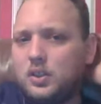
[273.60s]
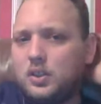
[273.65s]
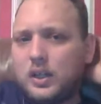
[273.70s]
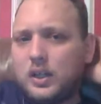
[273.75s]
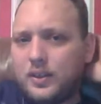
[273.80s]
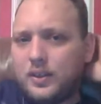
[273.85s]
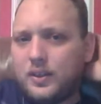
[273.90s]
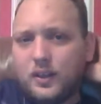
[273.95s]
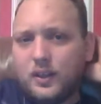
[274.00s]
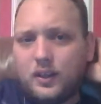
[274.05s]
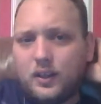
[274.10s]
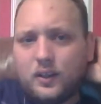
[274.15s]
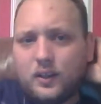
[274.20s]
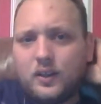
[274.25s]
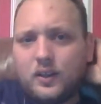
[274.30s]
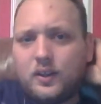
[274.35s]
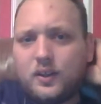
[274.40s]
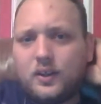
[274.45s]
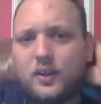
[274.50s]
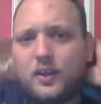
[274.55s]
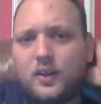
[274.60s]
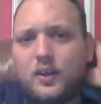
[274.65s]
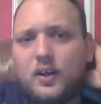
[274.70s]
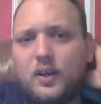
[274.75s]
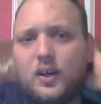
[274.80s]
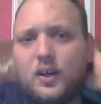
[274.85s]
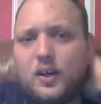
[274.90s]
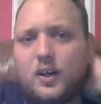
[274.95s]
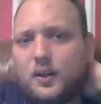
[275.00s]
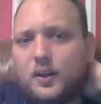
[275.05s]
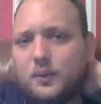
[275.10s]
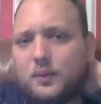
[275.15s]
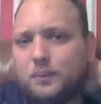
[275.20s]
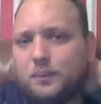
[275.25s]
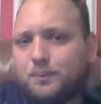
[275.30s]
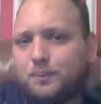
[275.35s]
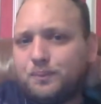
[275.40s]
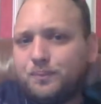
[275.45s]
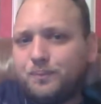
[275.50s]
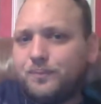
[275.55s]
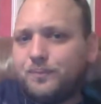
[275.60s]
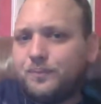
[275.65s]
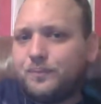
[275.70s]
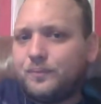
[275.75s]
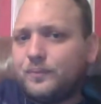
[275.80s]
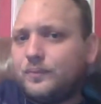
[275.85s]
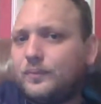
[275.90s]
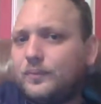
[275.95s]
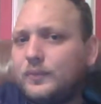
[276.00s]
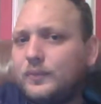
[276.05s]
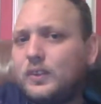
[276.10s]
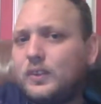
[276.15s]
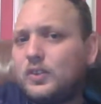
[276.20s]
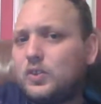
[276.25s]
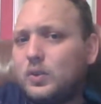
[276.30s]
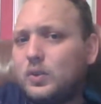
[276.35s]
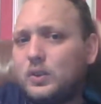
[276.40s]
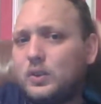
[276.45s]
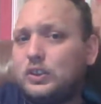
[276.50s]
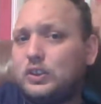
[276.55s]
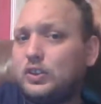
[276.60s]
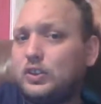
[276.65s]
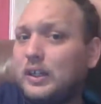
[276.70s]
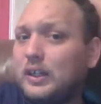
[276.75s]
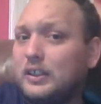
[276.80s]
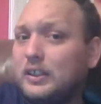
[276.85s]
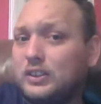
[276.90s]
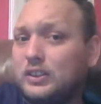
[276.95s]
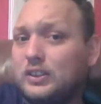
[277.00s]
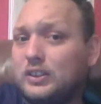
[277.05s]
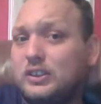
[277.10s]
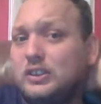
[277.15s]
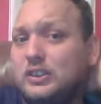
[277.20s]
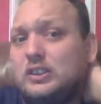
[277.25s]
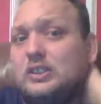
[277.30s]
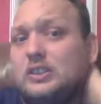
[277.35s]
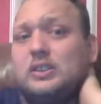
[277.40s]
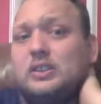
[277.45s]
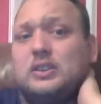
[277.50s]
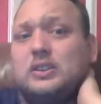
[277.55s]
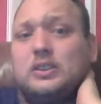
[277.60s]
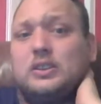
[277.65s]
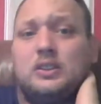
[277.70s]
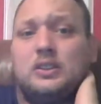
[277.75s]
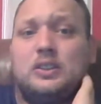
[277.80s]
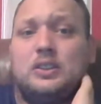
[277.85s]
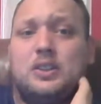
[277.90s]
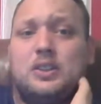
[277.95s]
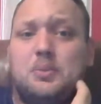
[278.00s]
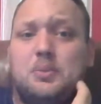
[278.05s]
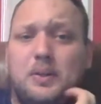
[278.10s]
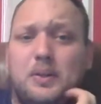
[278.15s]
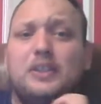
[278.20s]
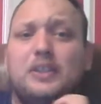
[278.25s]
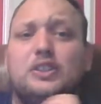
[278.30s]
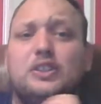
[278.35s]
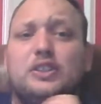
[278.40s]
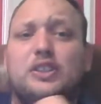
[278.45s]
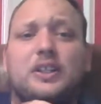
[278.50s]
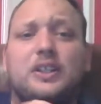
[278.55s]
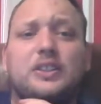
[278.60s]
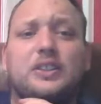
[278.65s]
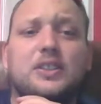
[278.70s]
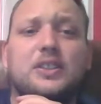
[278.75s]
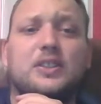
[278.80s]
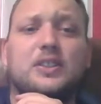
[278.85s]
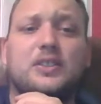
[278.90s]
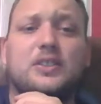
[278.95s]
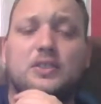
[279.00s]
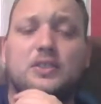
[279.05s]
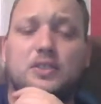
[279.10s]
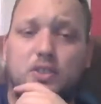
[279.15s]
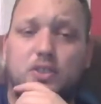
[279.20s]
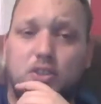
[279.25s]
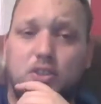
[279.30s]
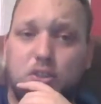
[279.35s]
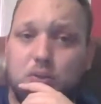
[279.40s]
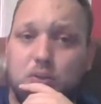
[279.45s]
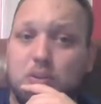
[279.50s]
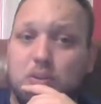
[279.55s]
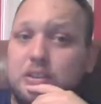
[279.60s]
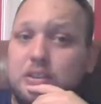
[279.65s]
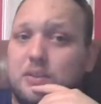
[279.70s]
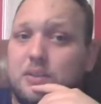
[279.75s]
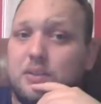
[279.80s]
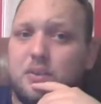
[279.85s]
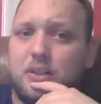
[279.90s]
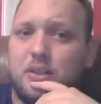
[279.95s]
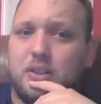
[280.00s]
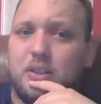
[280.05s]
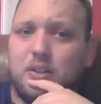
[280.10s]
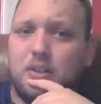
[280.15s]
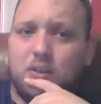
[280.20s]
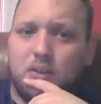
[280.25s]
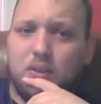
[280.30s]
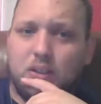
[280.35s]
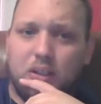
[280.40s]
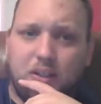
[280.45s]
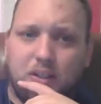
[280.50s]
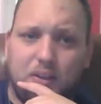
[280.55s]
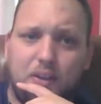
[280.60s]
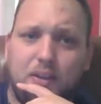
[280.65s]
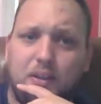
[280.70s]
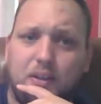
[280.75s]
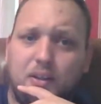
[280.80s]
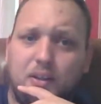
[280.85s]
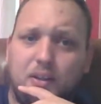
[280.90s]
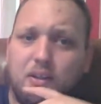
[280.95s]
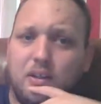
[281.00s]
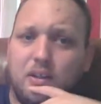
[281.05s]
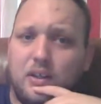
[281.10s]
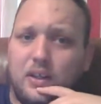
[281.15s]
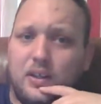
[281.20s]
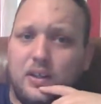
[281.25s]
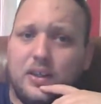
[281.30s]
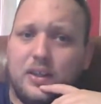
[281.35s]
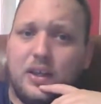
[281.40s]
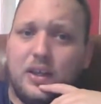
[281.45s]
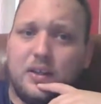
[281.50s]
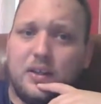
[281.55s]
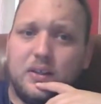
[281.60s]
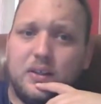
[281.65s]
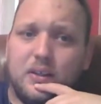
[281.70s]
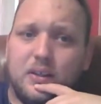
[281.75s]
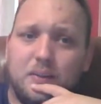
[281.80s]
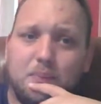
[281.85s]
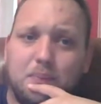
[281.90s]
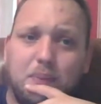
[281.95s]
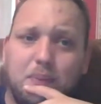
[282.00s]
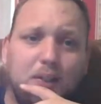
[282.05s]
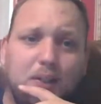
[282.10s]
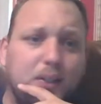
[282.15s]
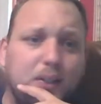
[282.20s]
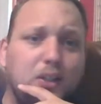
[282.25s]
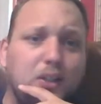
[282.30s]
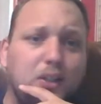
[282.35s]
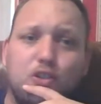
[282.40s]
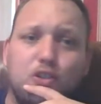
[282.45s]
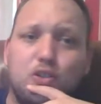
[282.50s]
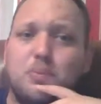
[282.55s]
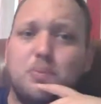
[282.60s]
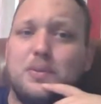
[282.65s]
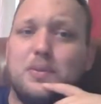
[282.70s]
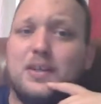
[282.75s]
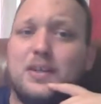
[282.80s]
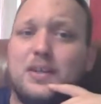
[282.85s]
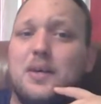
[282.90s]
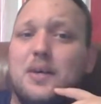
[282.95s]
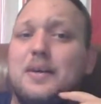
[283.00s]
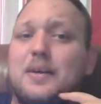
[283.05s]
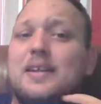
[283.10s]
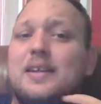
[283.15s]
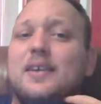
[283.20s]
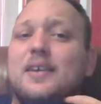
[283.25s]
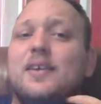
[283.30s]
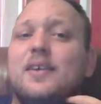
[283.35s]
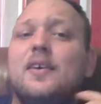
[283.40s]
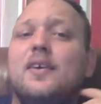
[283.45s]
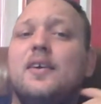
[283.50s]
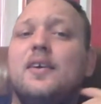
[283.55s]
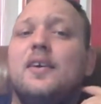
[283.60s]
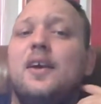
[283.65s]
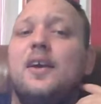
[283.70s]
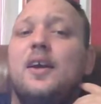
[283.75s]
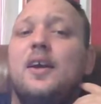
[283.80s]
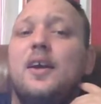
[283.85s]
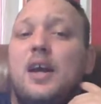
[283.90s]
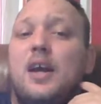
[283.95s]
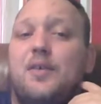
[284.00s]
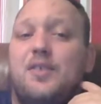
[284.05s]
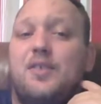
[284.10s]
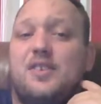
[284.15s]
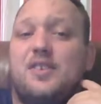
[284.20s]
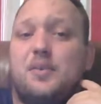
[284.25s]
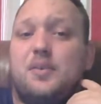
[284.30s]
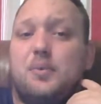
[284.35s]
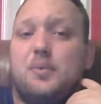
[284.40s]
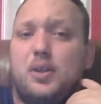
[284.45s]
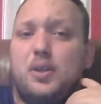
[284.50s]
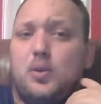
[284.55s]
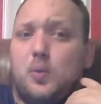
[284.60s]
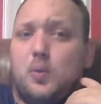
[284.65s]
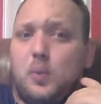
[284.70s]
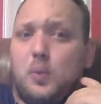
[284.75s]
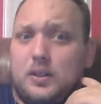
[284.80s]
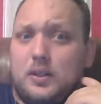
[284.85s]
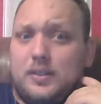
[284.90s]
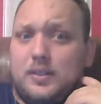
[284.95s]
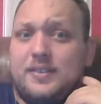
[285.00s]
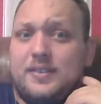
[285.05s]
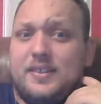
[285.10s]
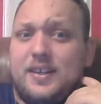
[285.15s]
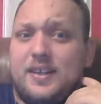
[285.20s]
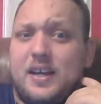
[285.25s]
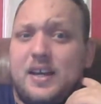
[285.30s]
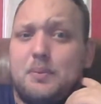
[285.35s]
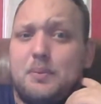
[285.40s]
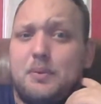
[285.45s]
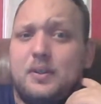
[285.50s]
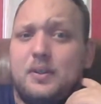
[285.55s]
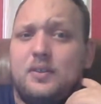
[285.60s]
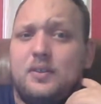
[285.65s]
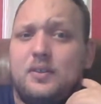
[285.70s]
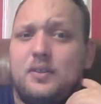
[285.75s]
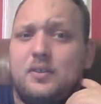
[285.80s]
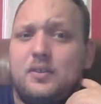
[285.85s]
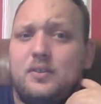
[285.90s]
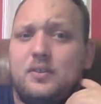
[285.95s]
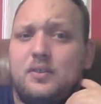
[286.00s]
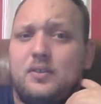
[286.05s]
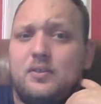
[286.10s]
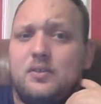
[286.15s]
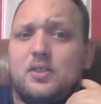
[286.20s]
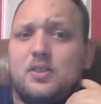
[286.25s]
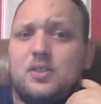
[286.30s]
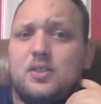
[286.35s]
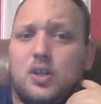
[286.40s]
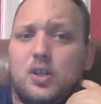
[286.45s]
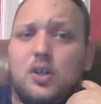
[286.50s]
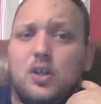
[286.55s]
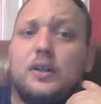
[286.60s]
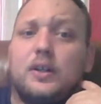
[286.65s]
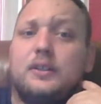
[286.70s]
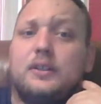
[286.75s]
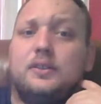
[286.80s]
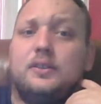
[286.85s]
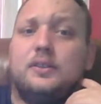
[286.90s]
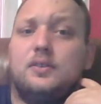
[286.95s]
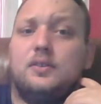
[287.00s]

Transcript: I think. Um, so unless you're actually committing changes and doing something in that bug, you shouldn't be commenting. If it's something you want to see happen, star it.